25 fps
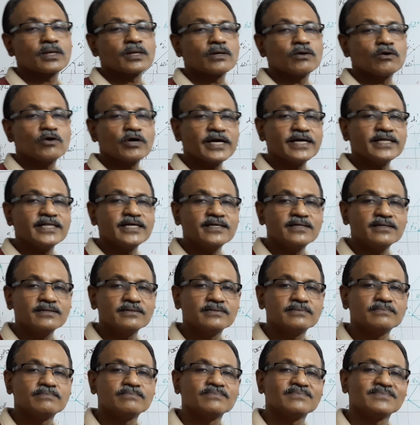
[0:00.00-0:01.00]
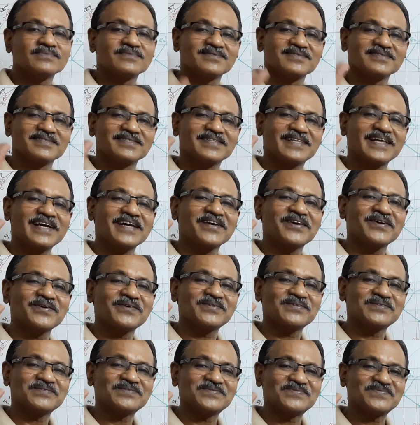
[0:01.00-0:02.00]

Okay then. Thank you.